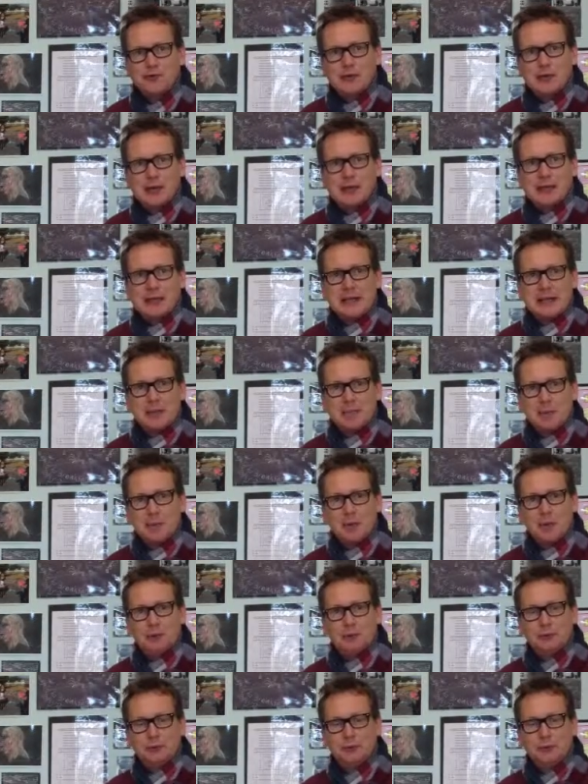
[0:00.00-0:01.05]
really
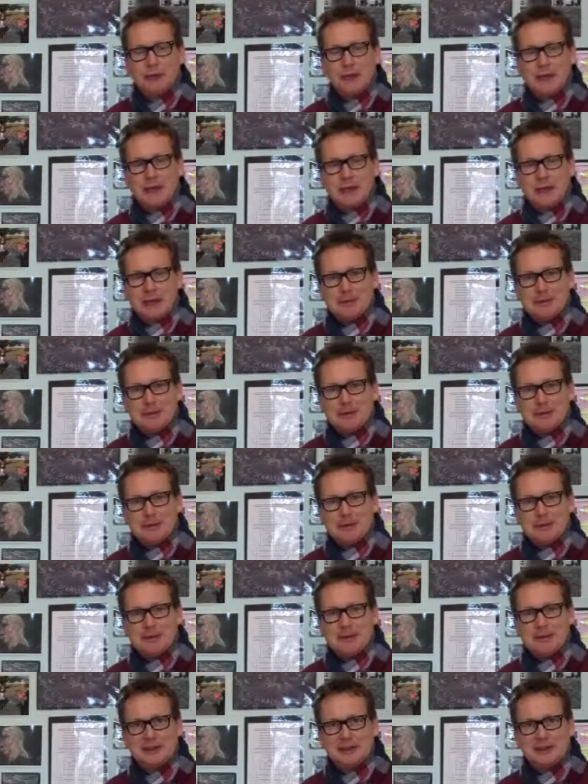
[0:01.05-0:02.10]
important in
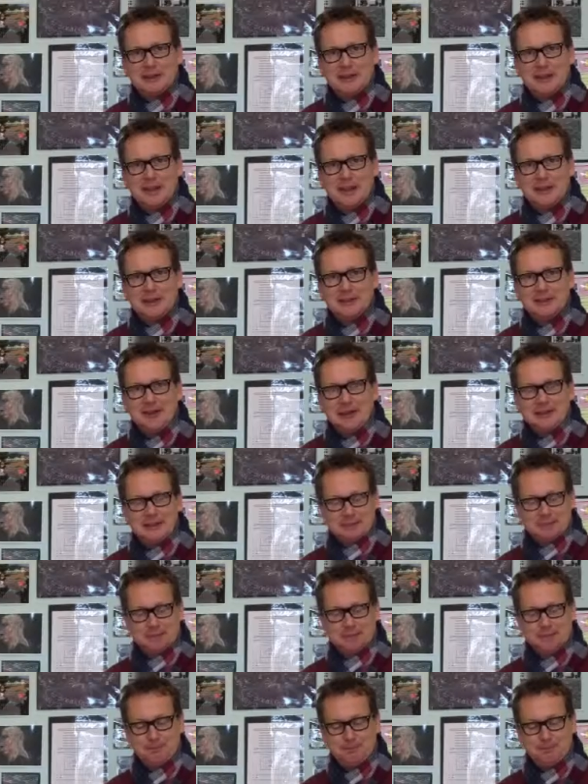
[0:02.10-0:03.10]
mathematics education.